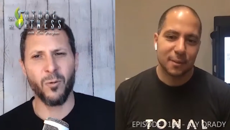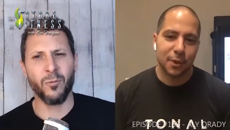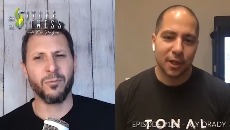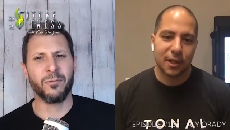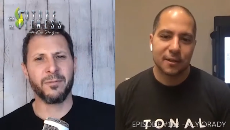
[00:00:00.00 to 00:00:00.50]

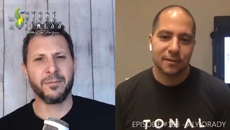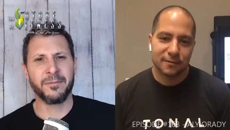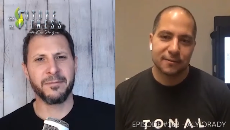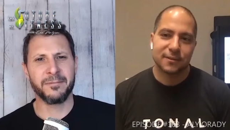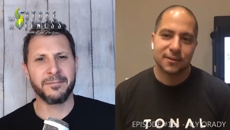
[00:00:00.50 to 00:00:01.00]
Speaker 1: Whoa! Typically.
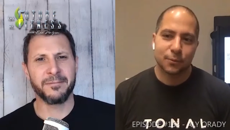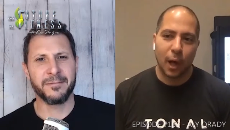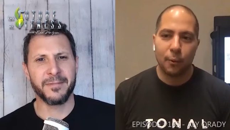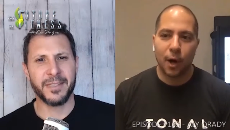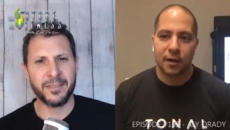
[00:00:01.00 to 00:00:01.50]

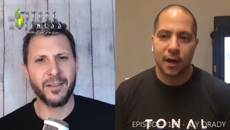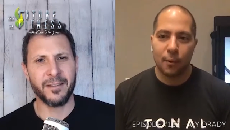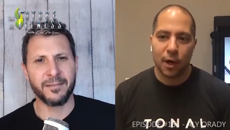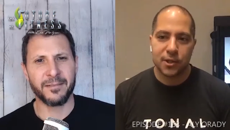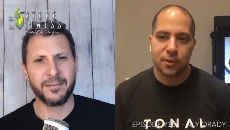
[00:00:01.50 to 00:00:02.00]
Well, I
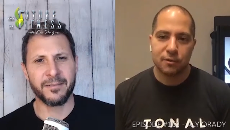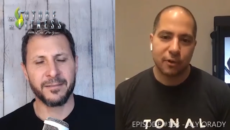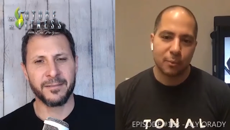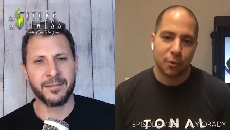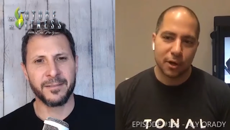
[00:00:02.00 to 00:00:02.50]
walk I walk
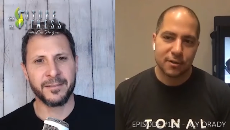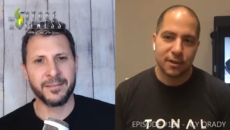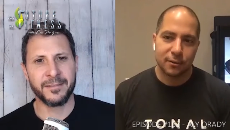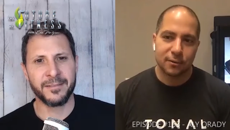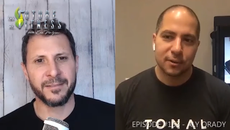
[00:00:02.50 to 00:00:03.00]
to and from
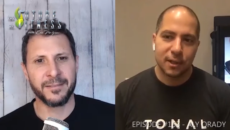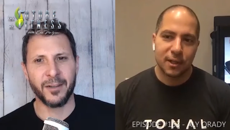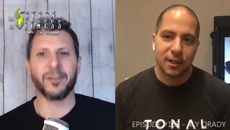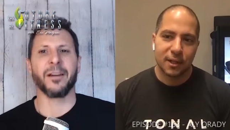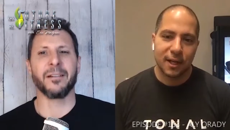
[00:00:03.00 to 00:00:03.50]
work, so
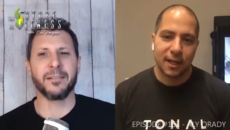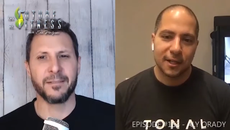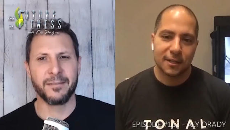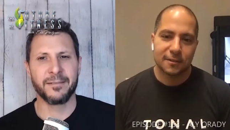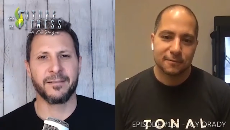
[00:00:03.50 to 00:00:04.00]
okay.
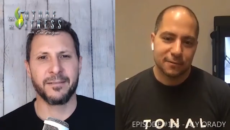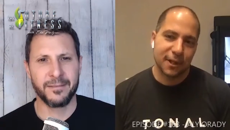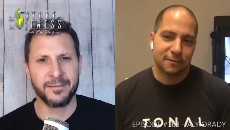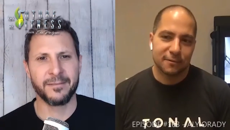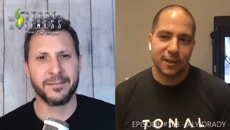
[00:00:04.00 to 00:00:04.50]
Uh,
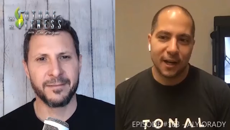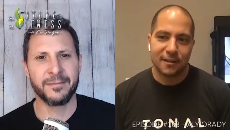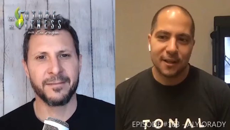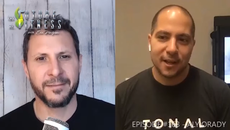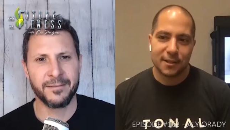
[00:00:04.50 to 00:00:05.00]
yeah,
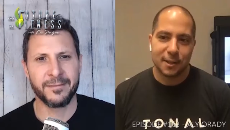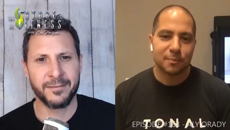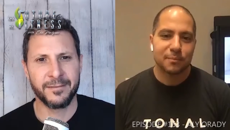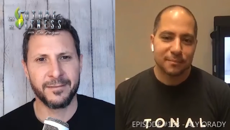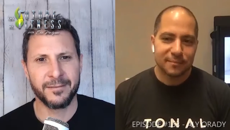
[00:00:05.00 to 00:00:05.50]
it it
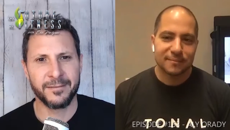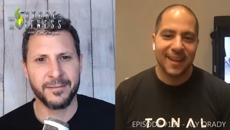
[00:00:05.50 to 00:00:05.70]
adds up.